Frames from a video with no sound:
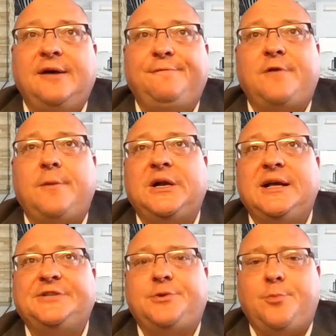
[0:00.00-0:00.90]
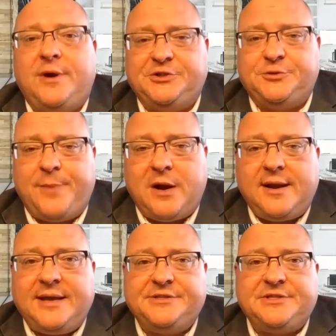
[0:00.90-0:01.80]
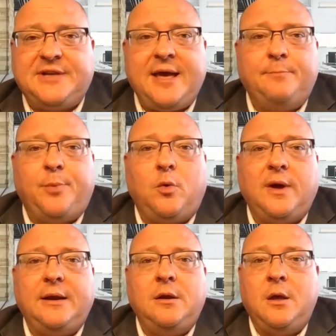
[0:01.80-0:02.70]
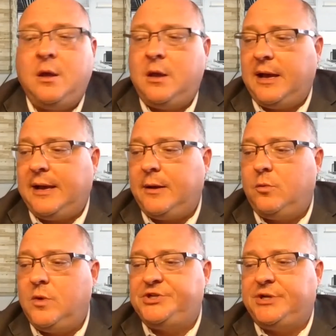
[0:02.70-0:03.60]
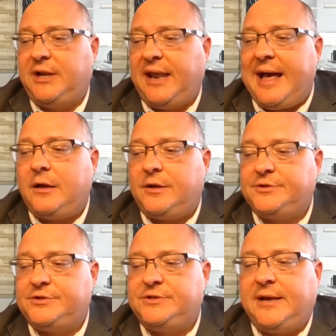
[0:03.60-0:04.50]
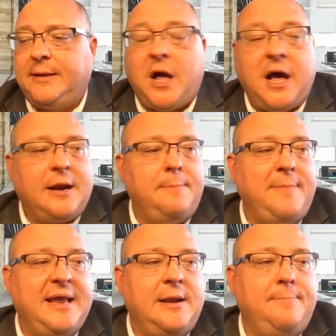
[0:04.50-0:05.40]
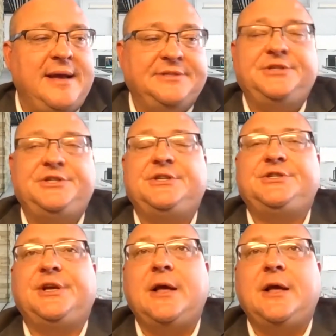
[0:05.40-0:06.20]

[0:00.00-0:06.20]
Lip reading: from a customer experience standpoint, which allows automated messages to